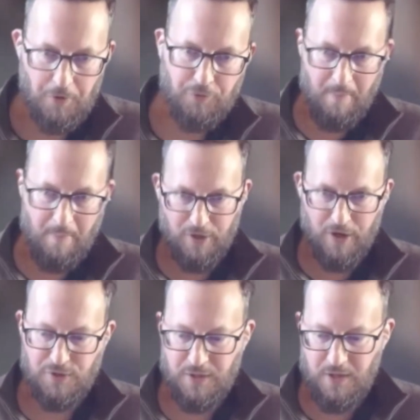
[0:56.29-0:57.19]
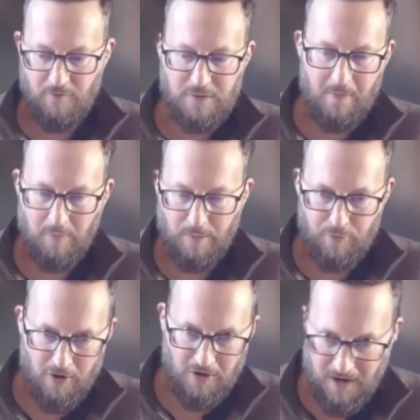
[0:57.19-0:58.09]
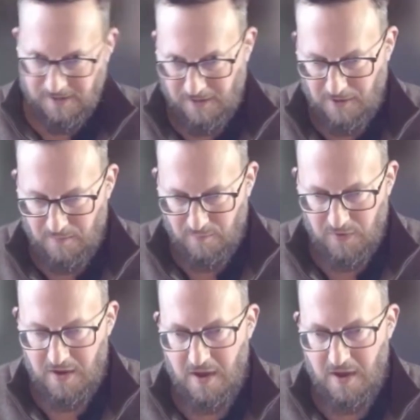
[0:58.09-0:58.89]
We're a trade publication that covers public broadcasting.